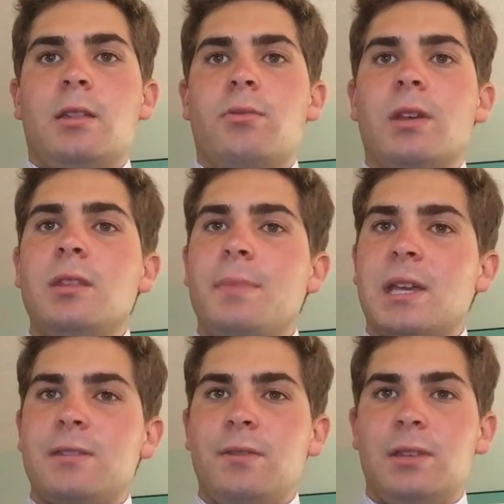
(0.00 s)
Throughout the
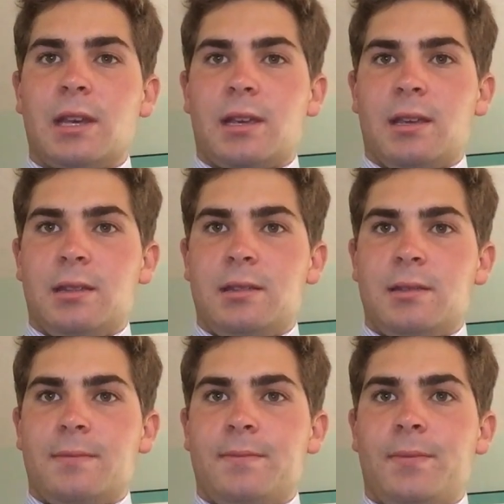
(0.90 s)
past few
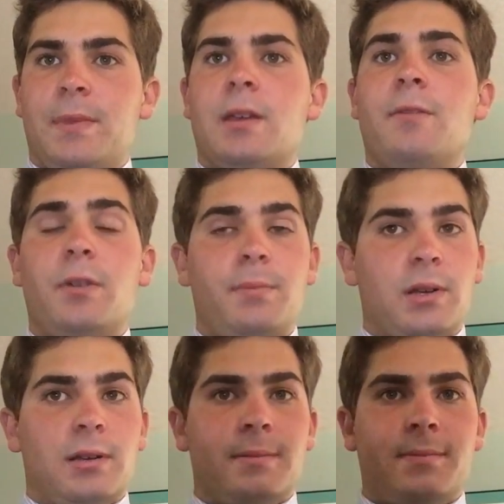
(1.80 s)
decades,
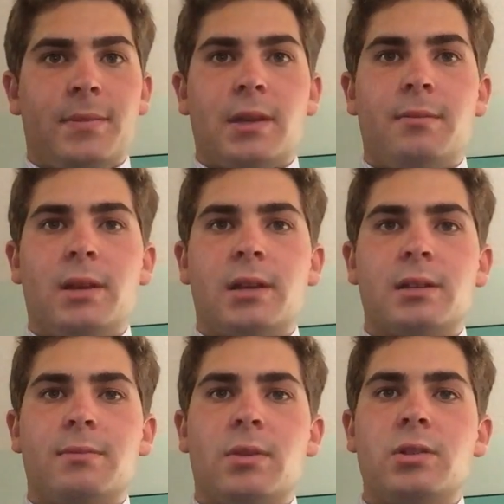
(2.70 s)
football,
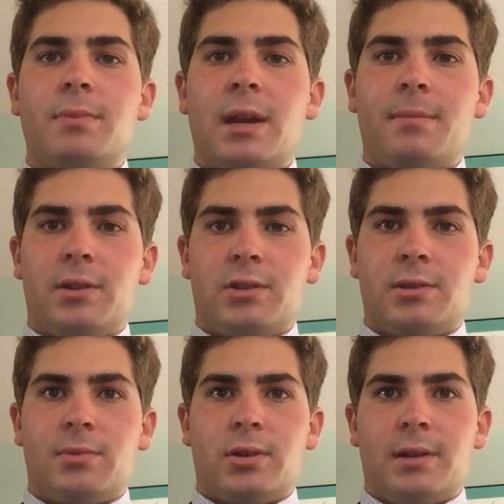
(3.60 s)
America's most popular
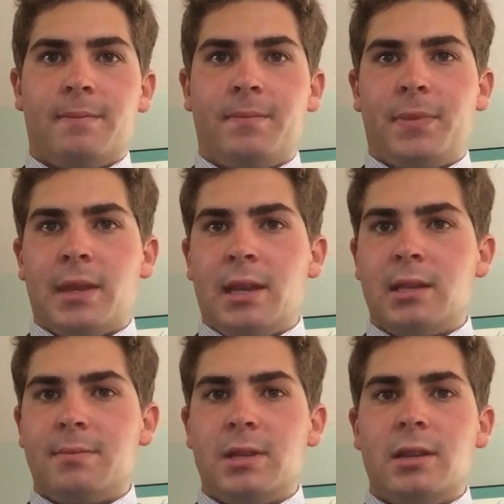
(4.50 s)
sport,
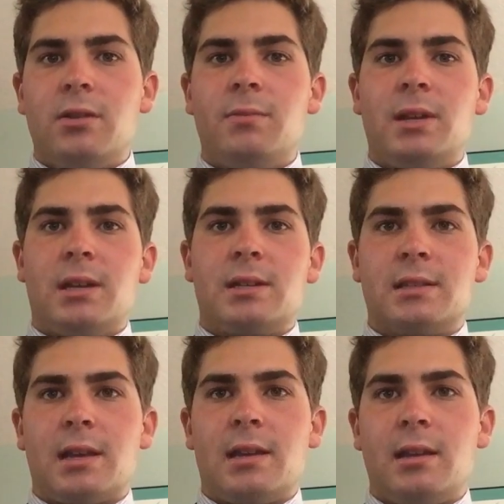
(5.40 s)
has been known to be an
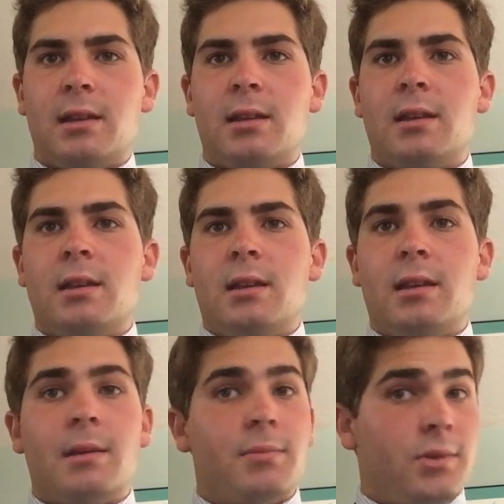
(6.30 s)
exciting
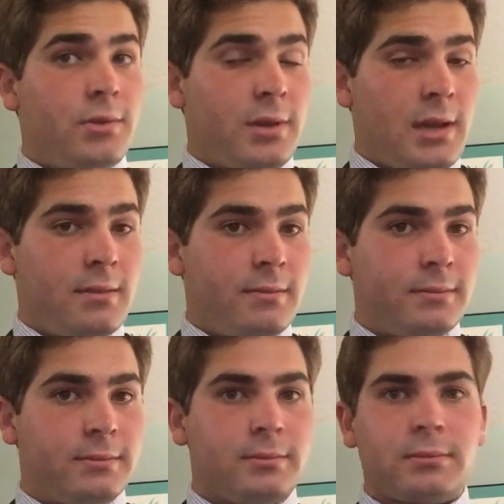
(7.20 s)
yet brutal game.
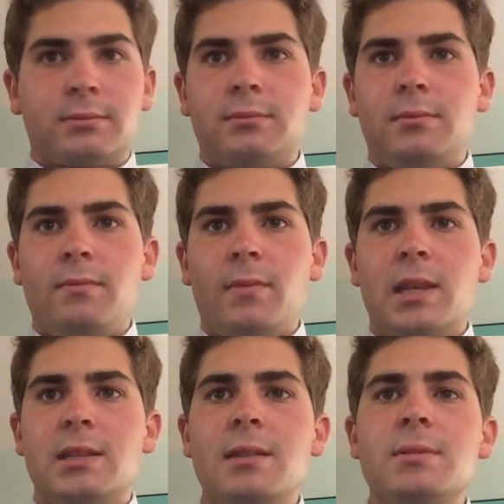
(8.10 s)

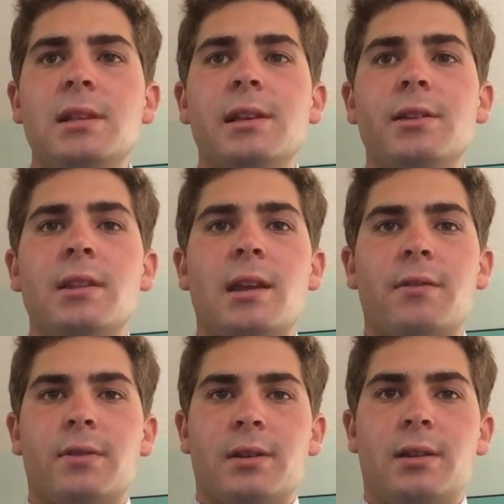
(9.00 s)
It seems clearer than
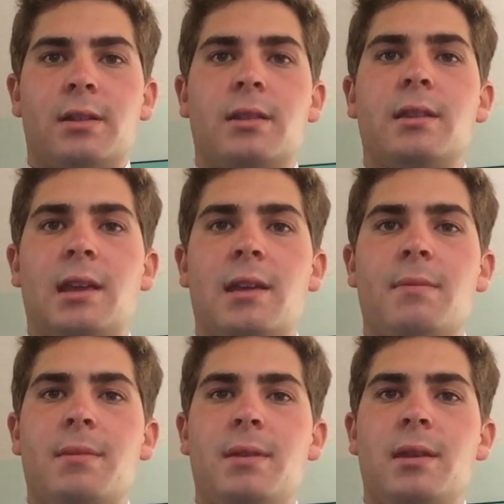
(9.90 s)
ever that the game
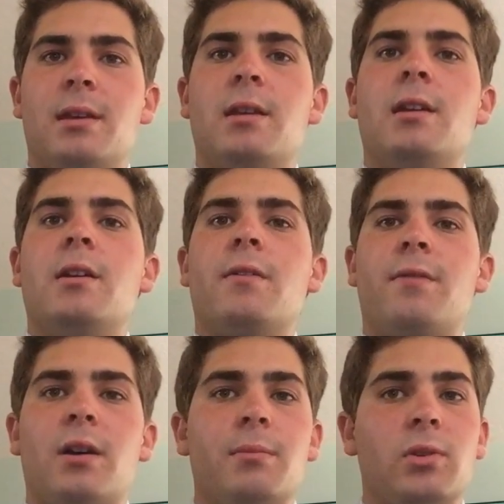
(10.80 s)
may be
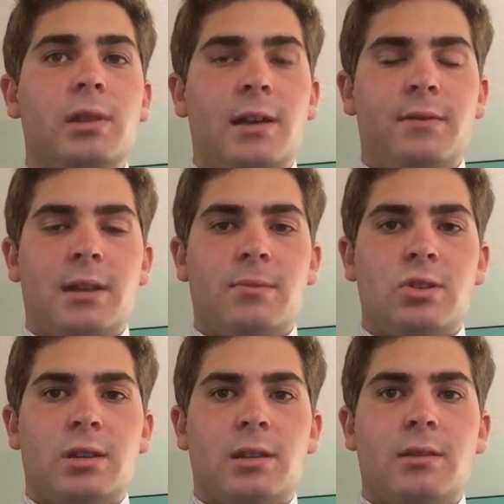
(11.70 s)
far more
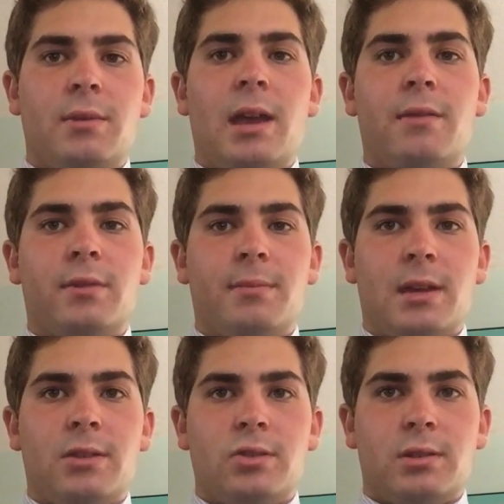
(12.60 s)
life-damaging than we ever
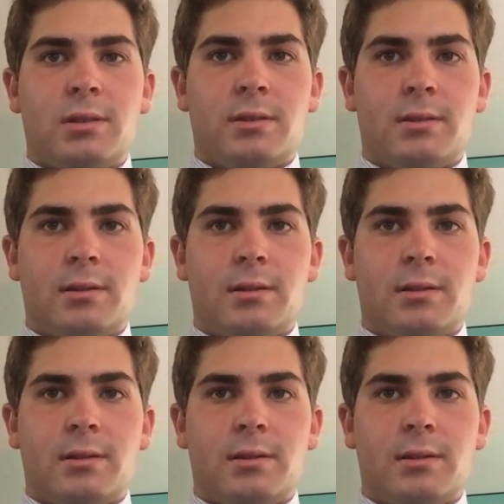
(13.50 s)
imagined.